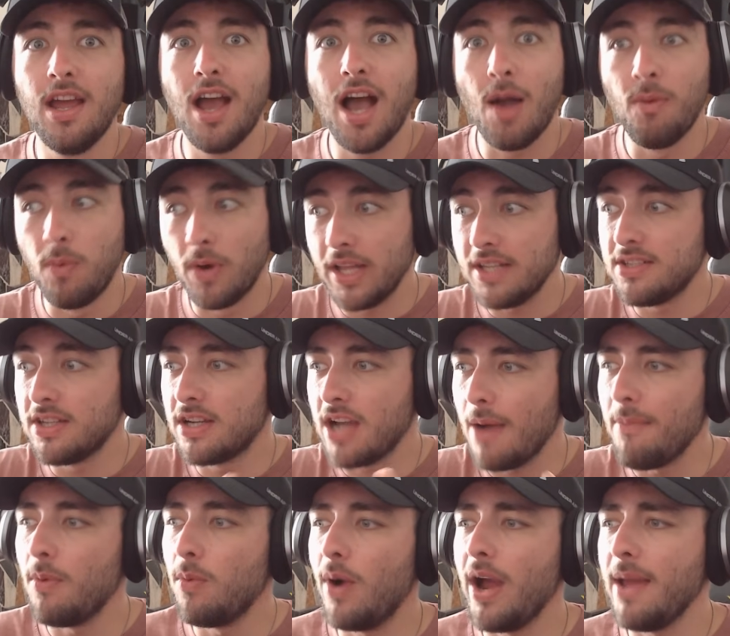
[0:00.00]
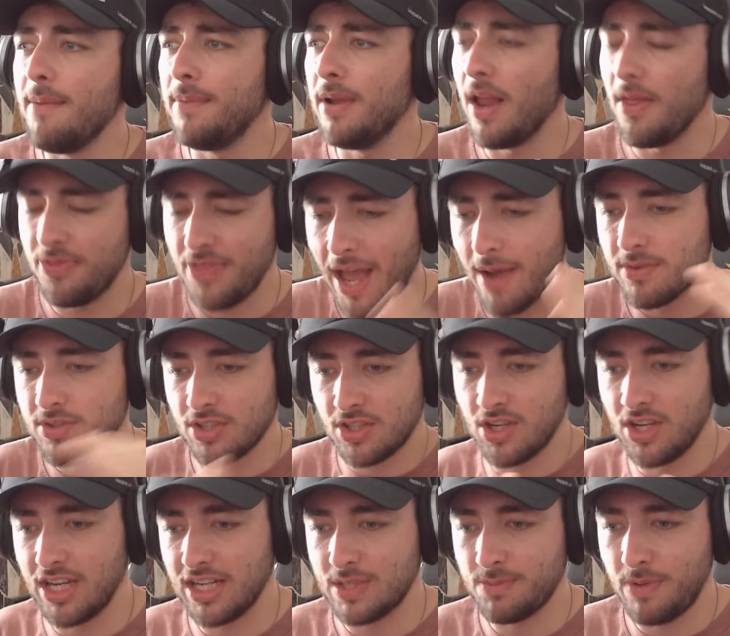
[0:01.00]
I wanted to come away and be like, that was a
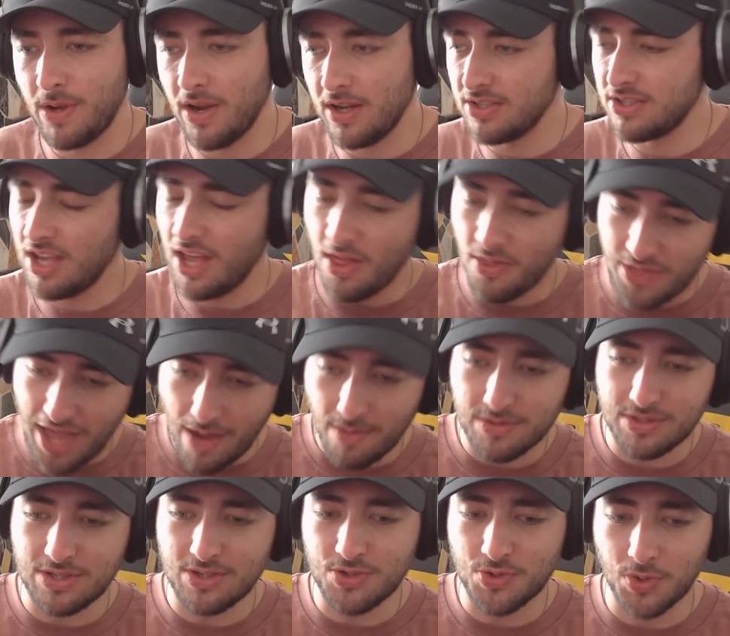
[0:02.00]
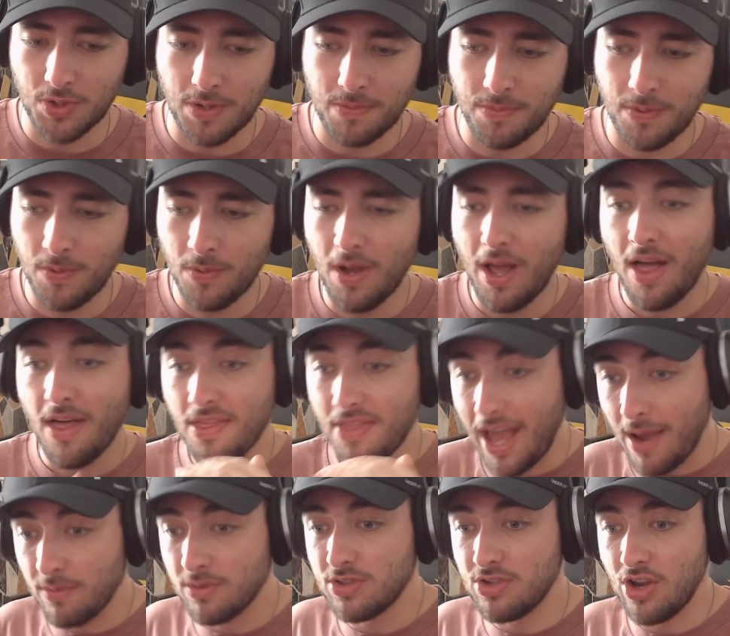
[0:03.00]
good experience, that was enjoyable,
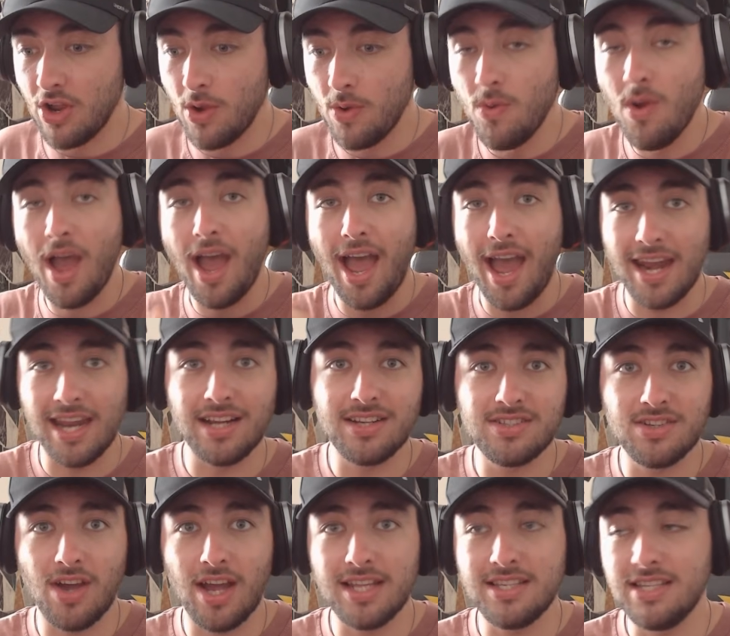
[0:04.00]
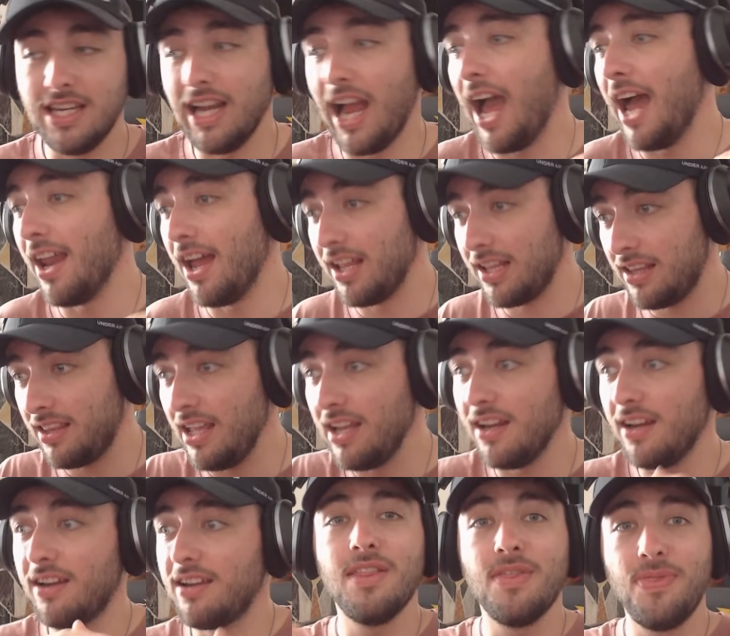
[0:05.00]
that was new and exciting, and I
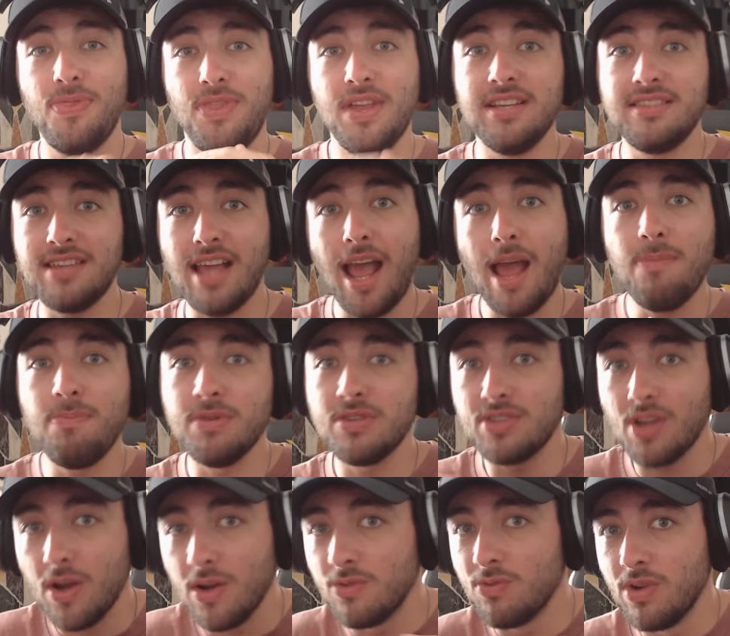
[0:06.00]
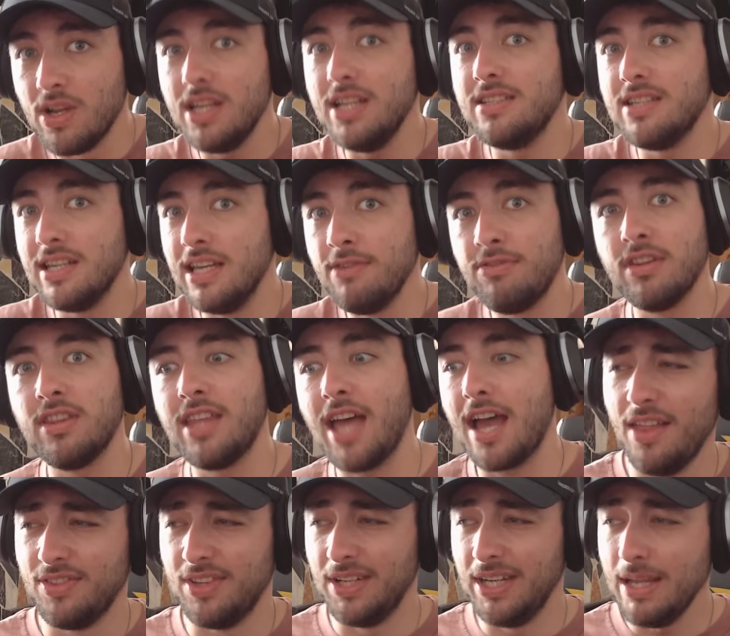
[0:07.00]
think this episode really delivered
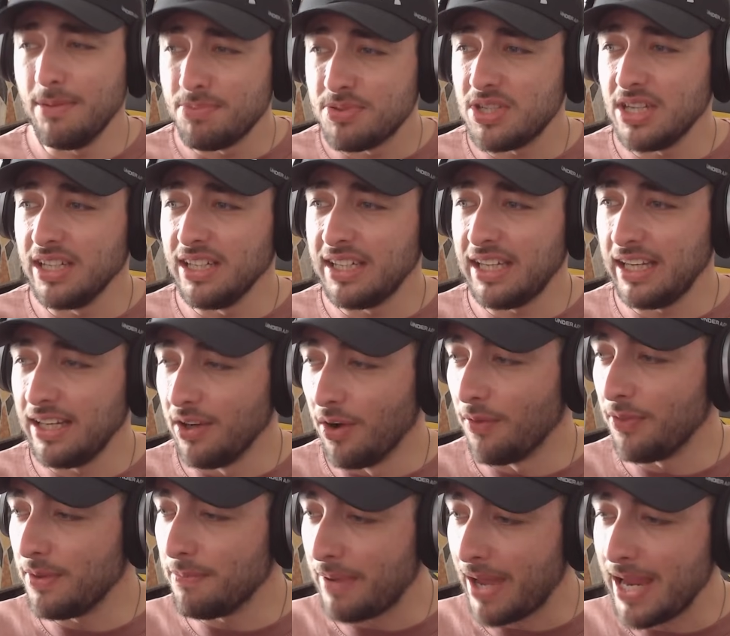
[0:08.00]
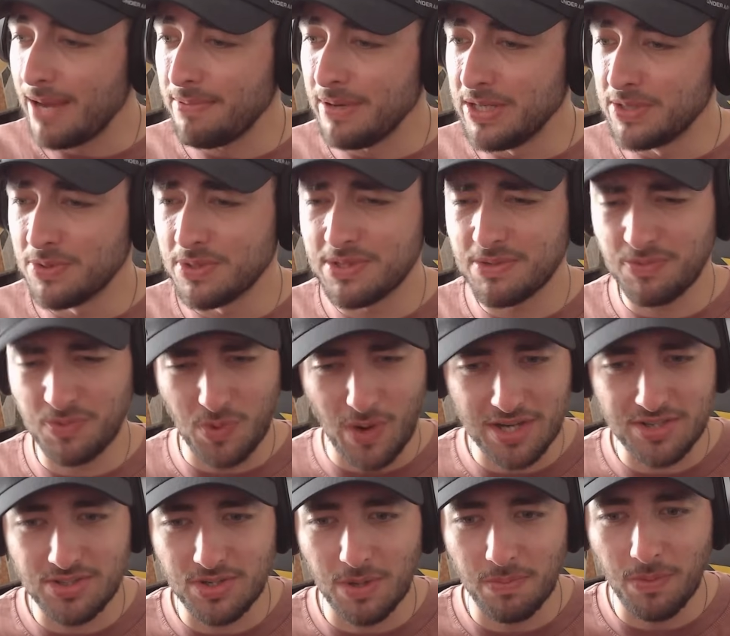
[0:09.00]
that. The lip syncing on the babies was
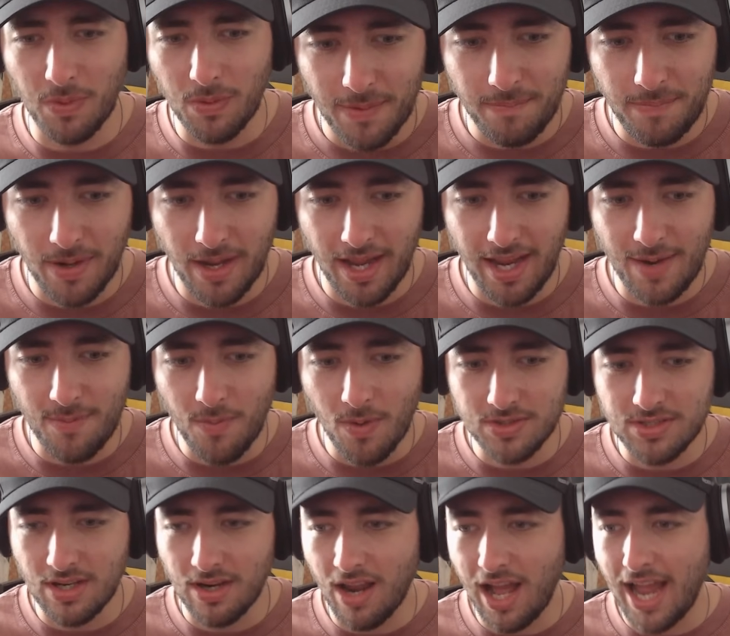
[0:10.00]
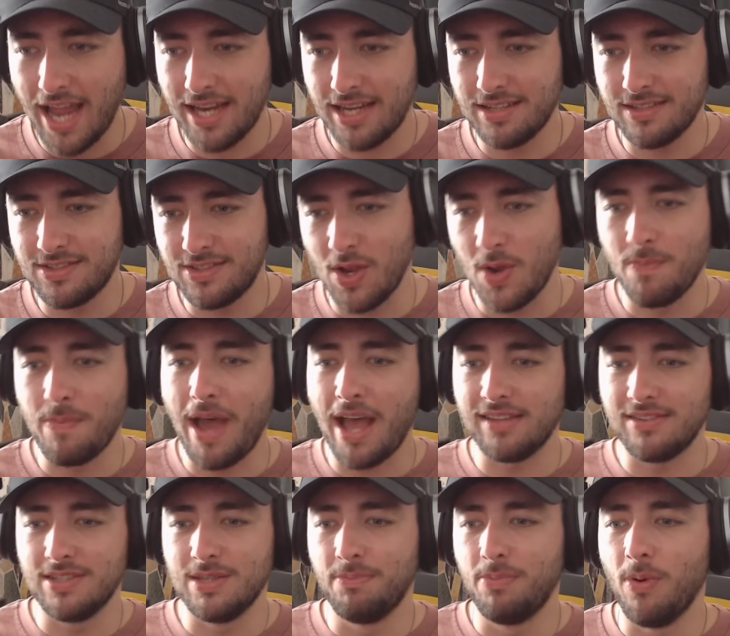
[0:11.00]
questionable, but it wasn't like so
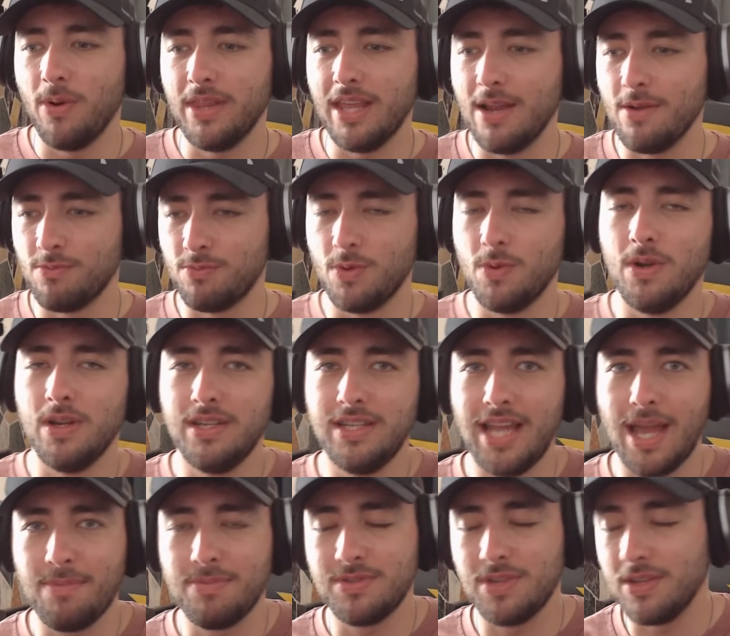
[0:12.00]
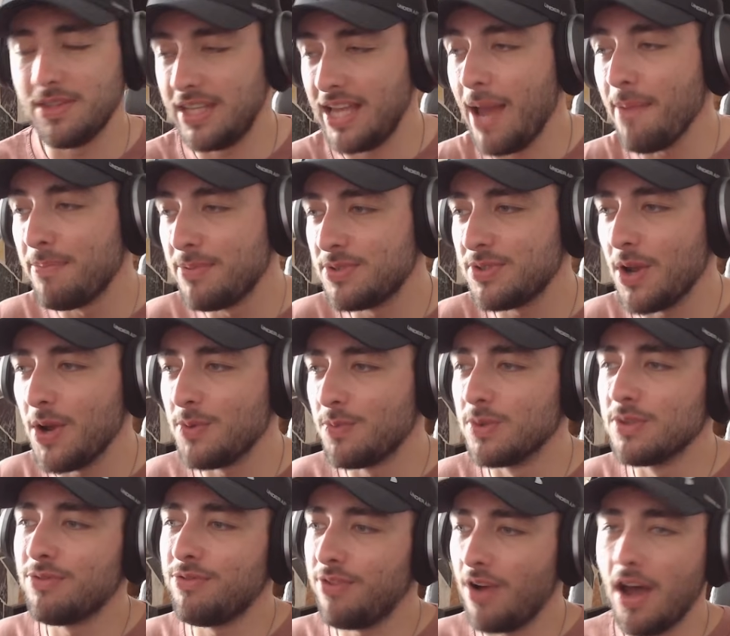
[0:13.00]
bad to the point that it ruined the episode. The episode
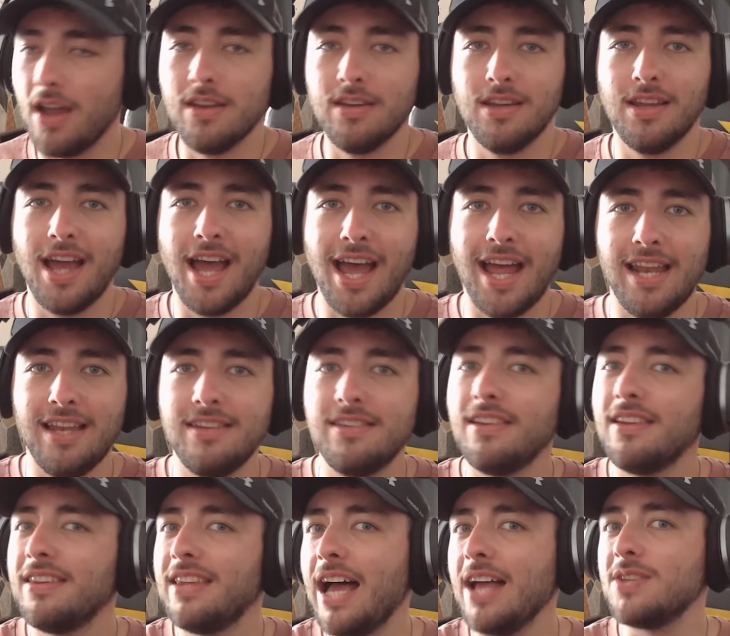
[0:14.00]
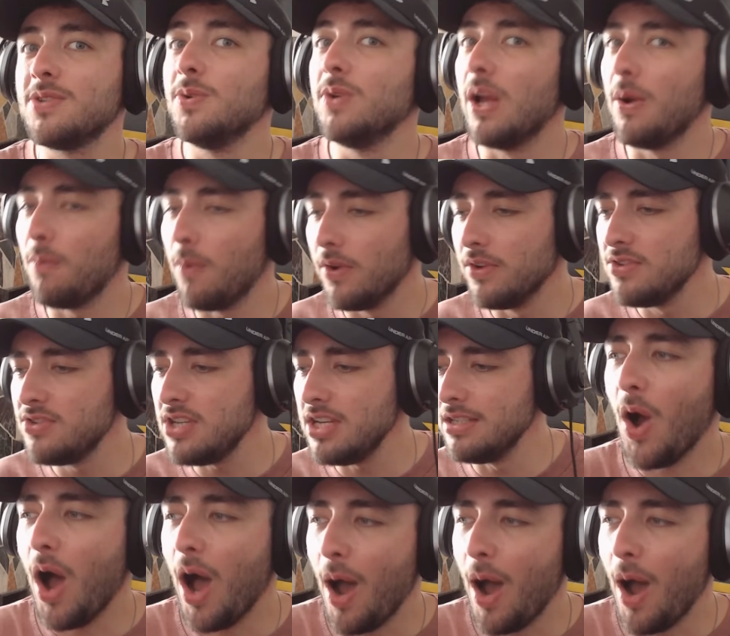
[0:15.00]
was fun, and that's all I wanted.